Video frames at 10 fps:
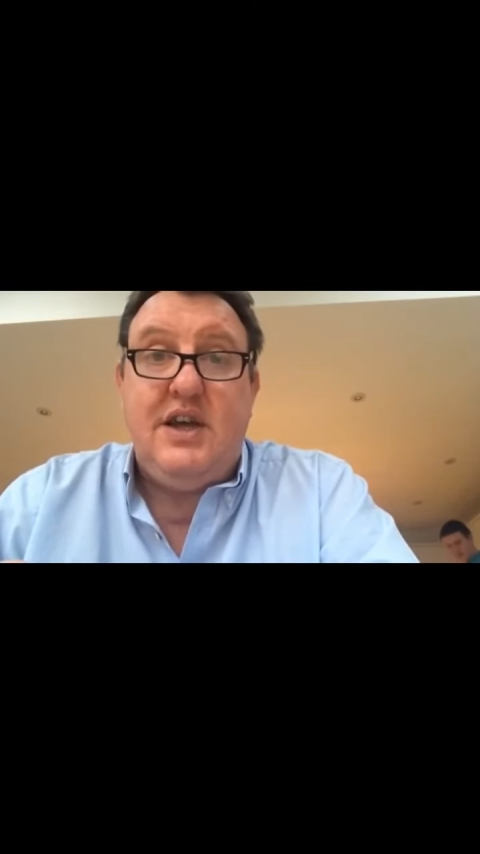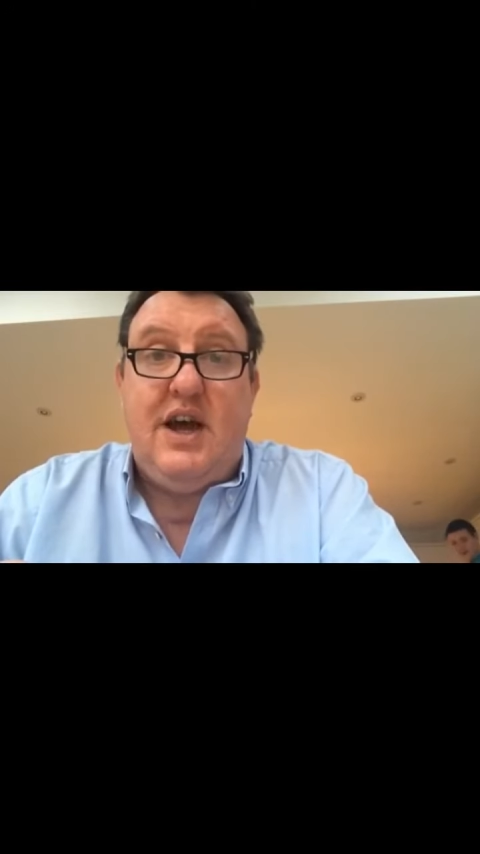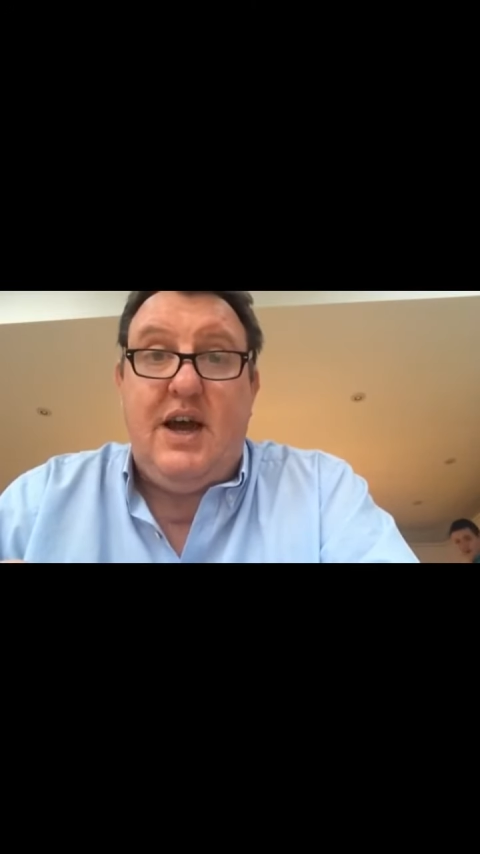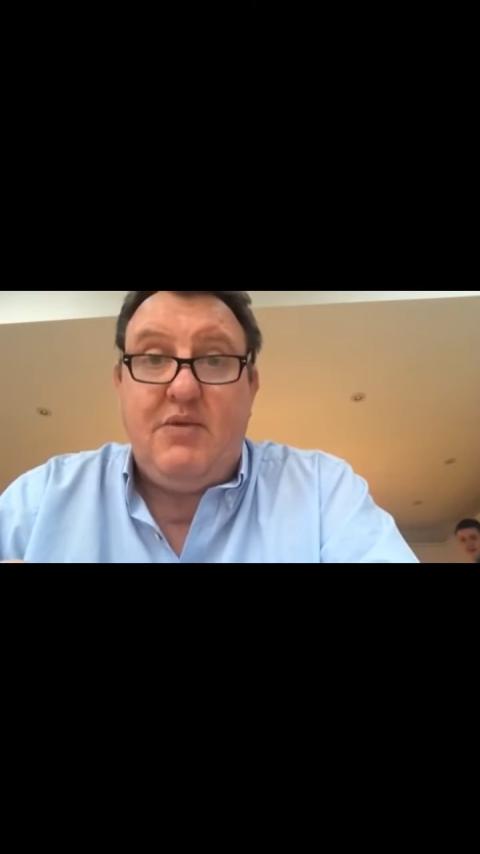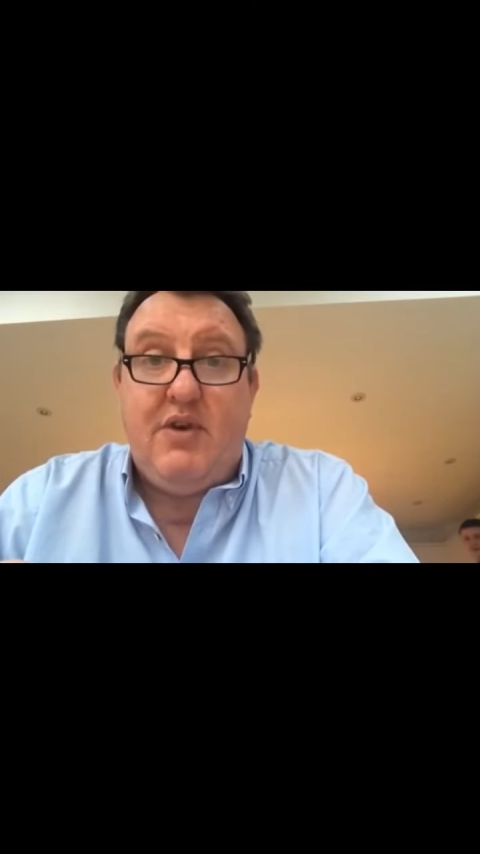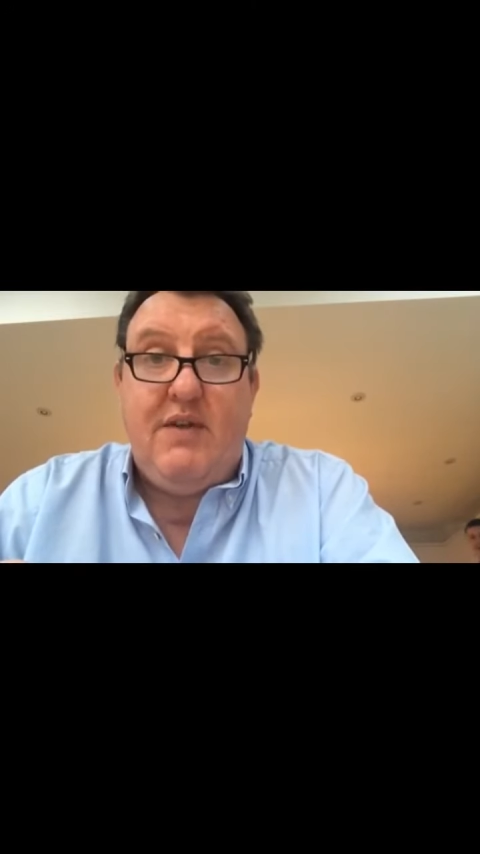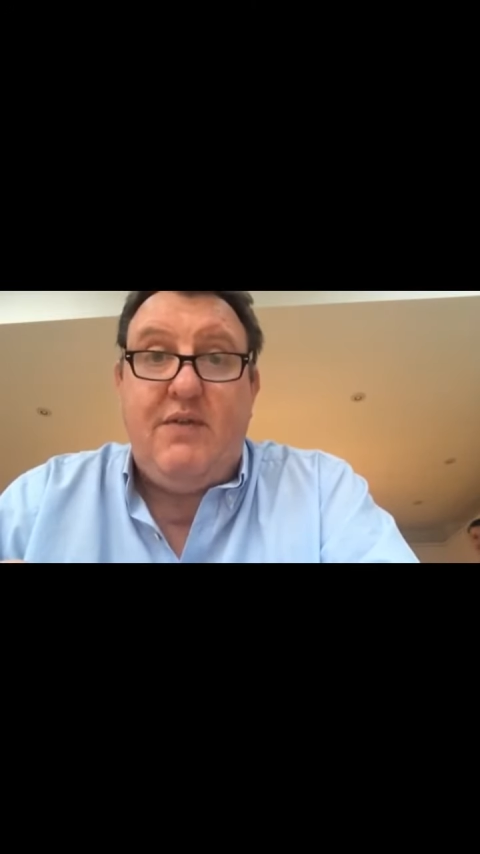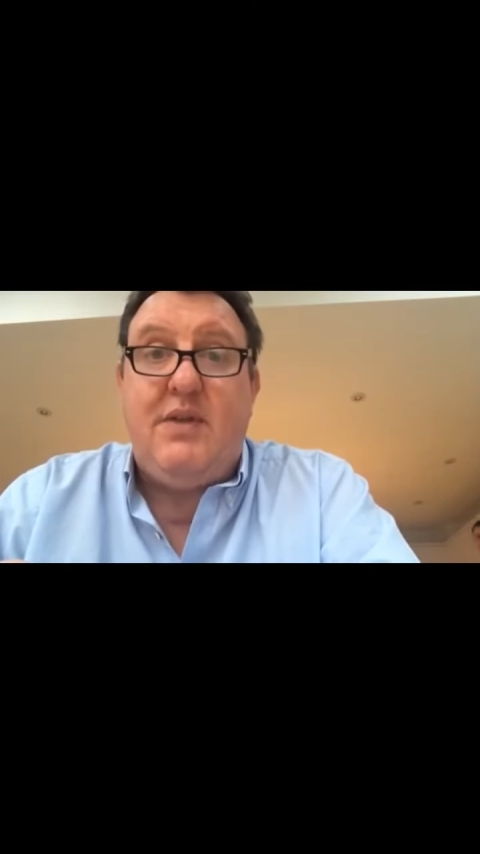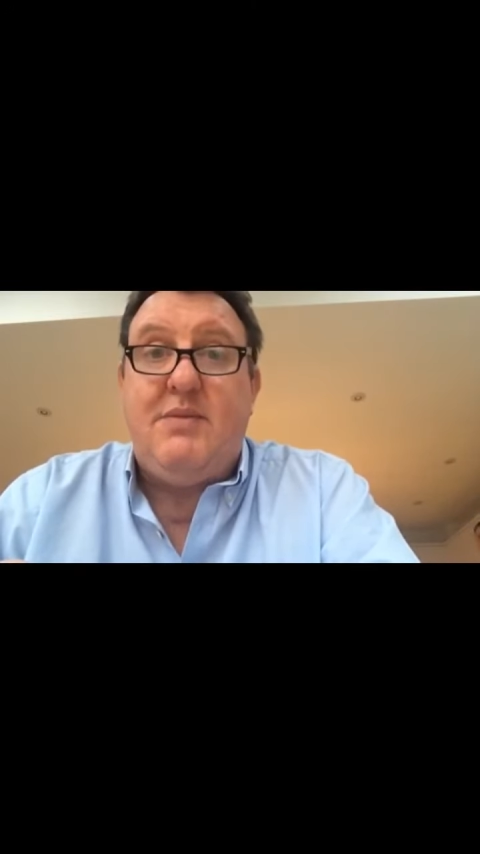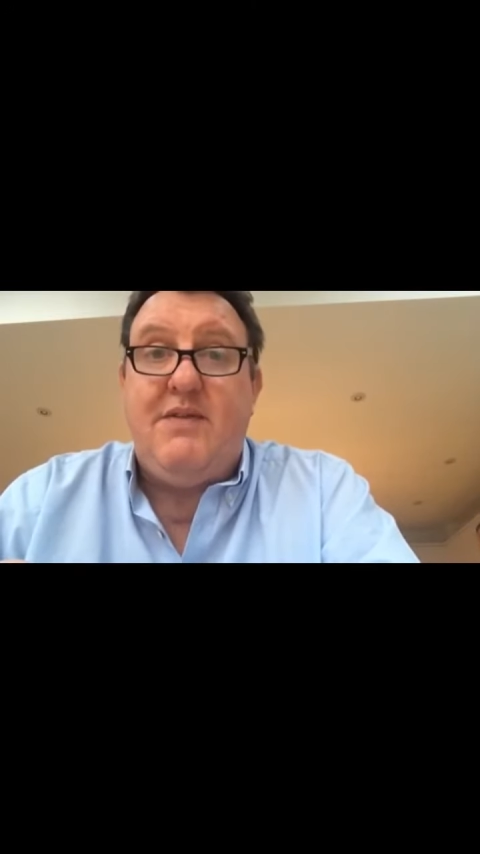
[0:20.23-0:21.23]
I'm
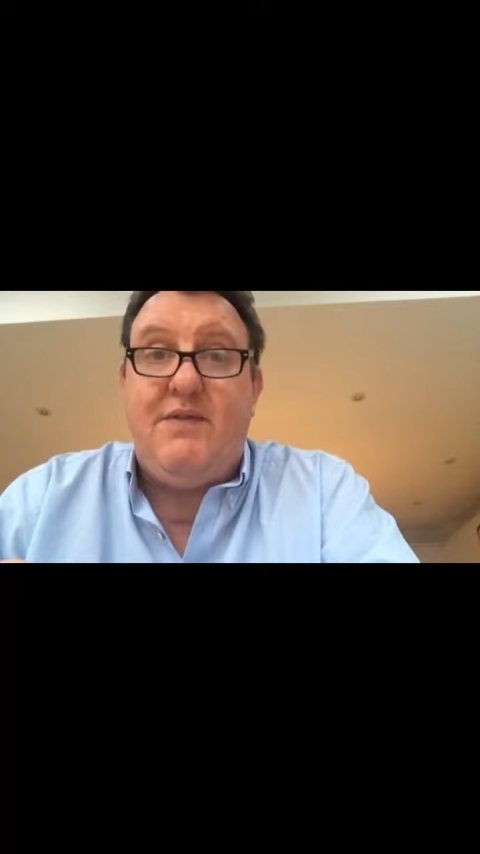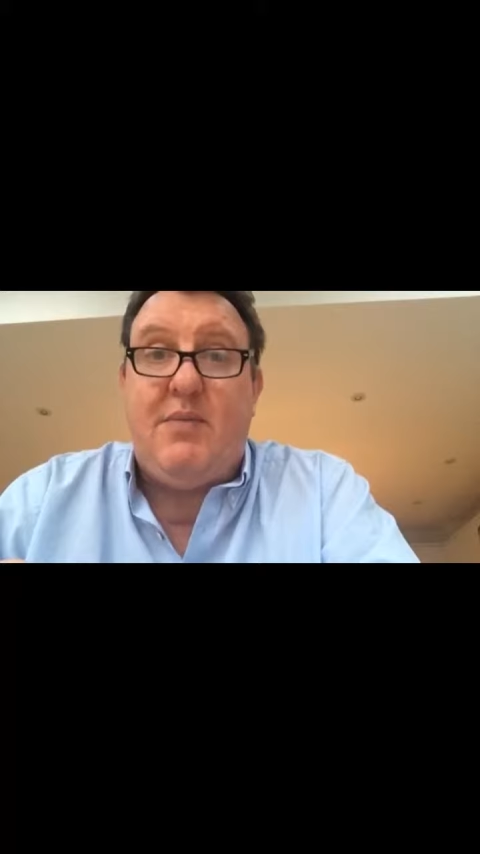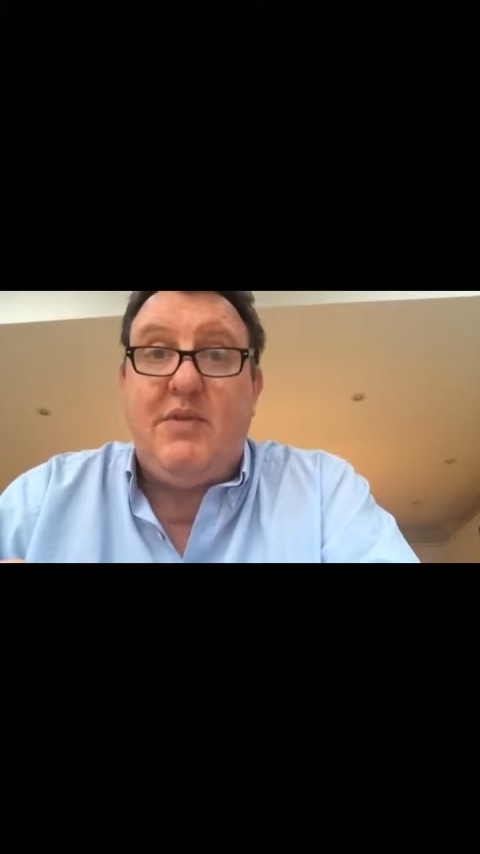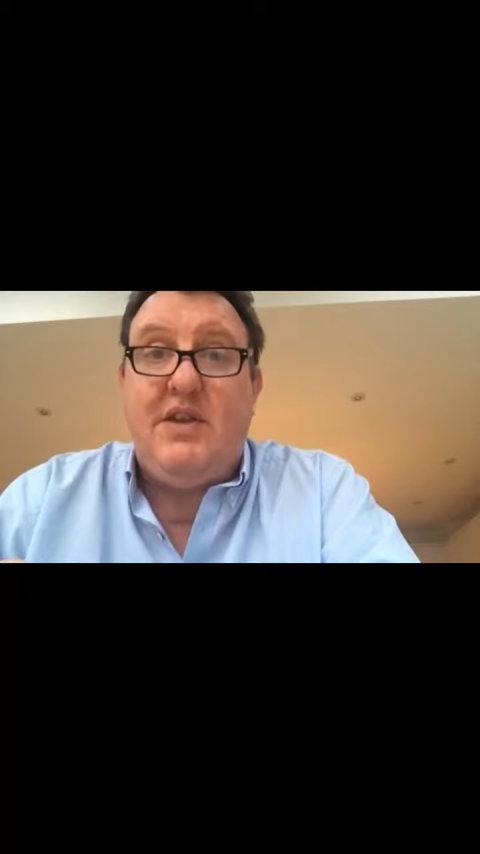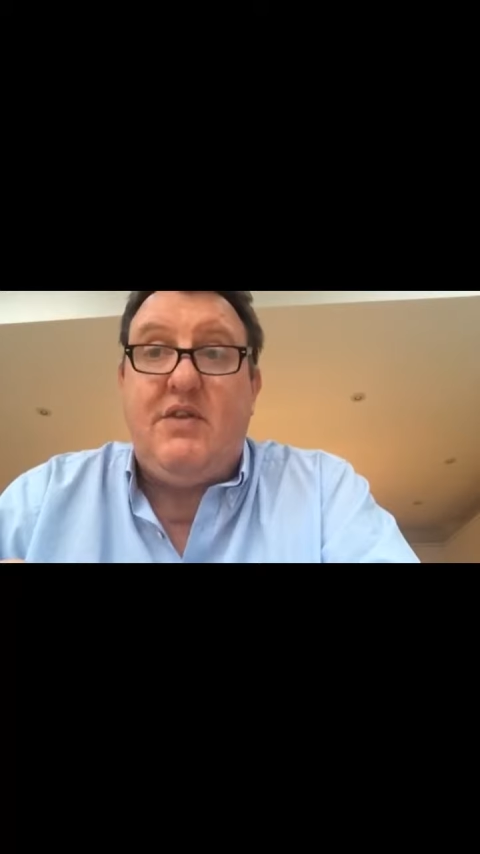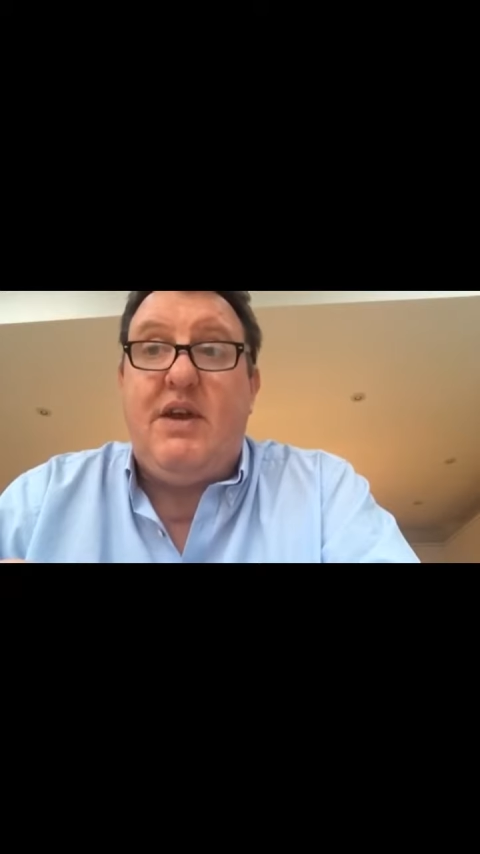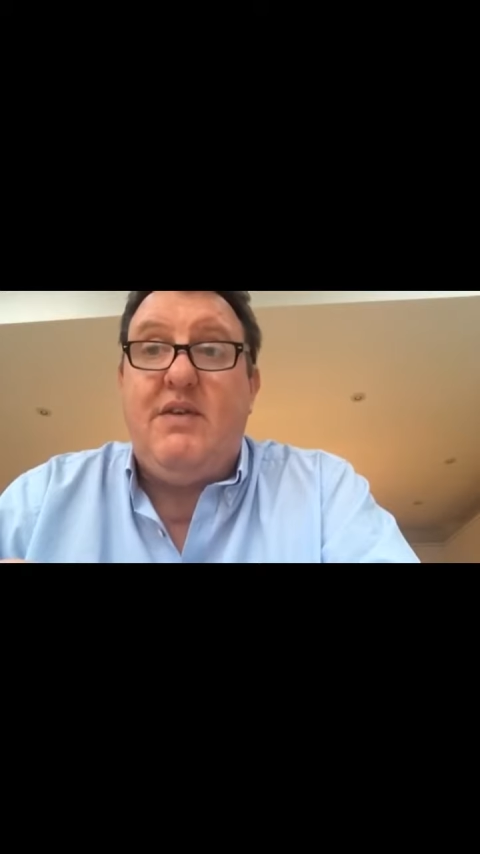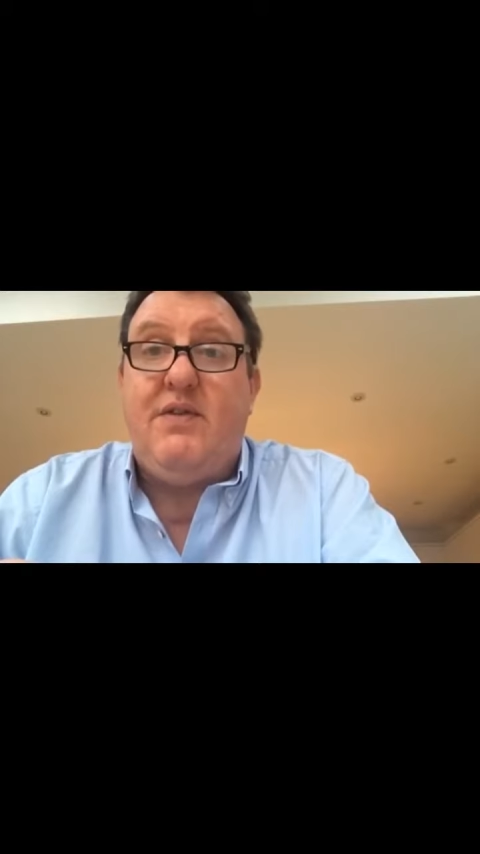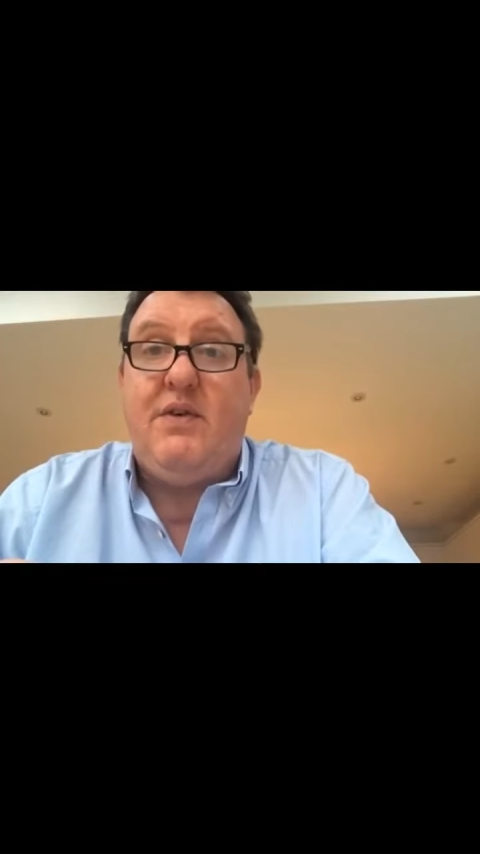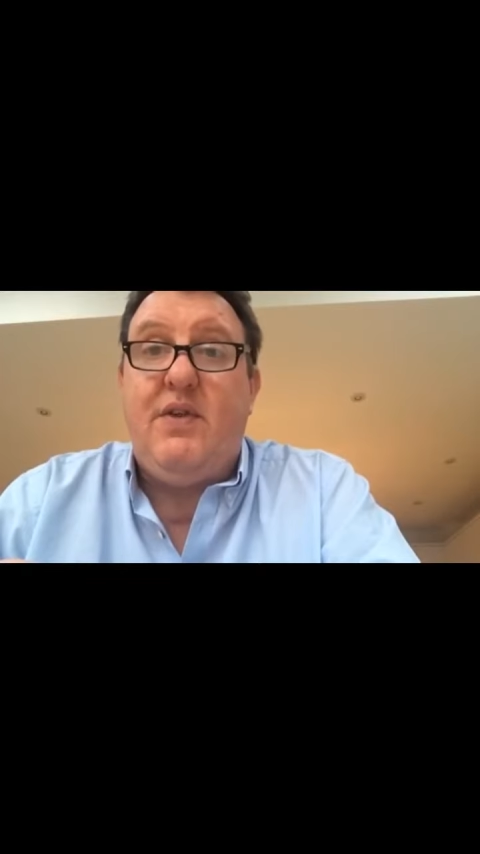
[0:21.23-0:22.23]
grateful, and my family is
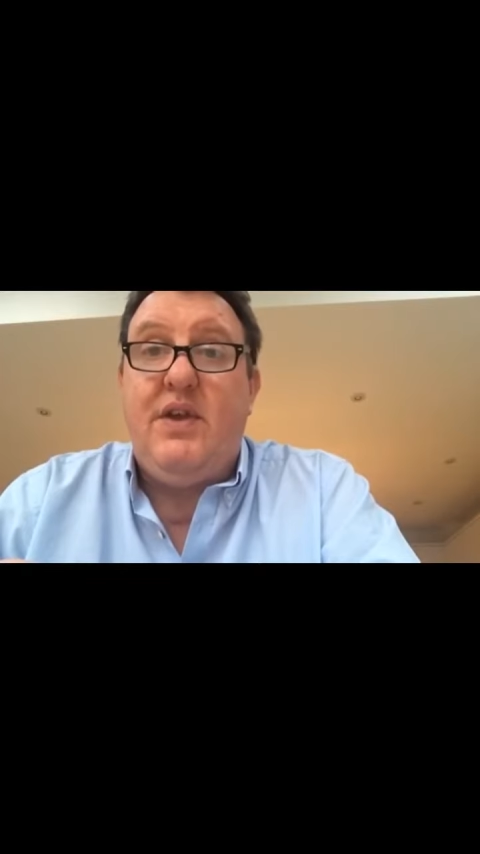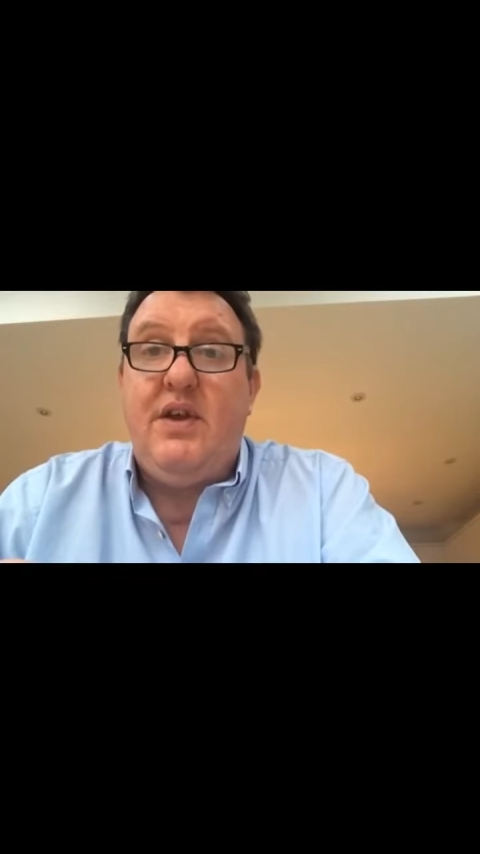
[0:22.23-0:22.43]
grateful